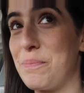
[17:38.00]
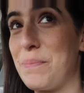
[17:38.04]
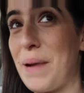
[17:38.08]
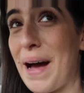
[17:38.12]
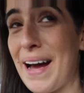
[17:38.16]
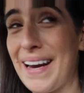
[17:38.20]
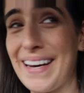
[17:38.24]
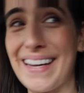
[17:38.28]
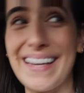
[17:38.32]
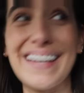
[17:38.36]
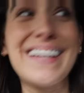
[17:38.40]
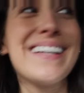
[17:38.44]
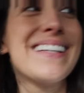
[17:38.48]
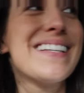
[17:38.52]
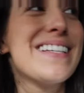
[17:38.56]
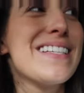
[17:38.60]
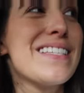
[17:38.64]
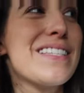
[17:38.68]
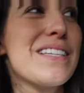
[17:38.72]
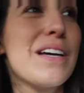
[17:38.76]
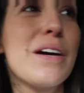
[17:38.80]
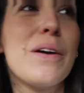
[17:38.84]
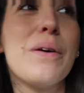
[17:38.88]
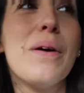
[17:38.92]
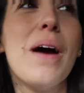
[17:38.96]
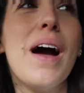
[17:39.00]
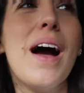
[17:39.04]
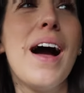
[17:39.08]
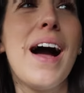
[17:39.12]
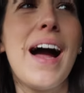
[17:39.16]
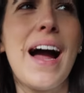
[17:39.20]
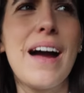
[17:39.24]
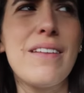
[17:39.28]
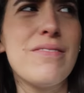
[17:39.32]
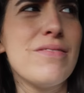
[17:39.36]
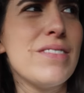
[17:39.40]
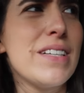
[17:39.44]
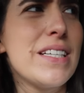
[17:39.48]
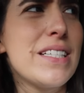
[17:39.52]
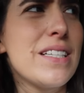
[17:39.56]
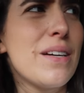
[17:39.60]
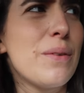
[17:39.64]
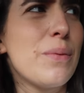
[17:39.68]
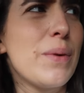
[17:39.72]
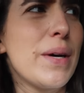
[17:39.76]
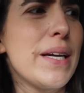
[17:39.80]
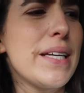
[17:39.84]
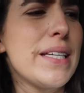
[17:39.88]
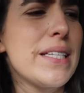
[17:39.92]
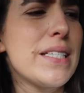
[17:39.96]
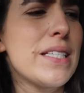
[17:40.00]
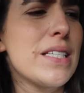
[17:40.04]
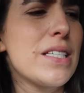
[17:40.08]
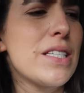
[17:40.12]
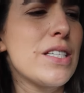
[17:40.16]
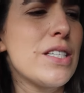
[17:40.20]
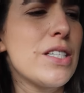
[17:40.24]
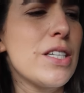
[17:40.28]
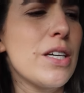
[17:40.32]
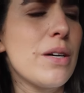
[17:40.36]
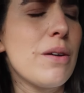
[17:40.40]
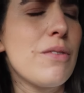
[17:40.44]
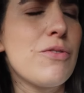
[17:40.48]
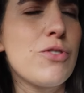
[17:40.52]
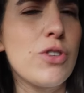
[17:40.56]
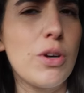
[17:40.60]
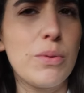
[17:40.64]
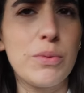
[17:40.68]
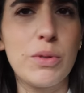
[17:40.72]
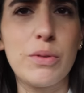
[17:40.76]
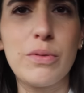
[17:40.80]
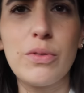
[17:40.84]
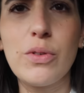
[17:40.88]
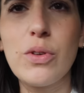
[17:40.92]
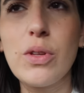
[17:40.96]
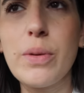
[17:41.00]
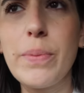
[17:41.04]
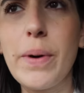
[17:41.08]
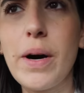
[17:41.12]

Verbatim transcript: panicked so I haven't really done what I needed to do. I've dropped off all the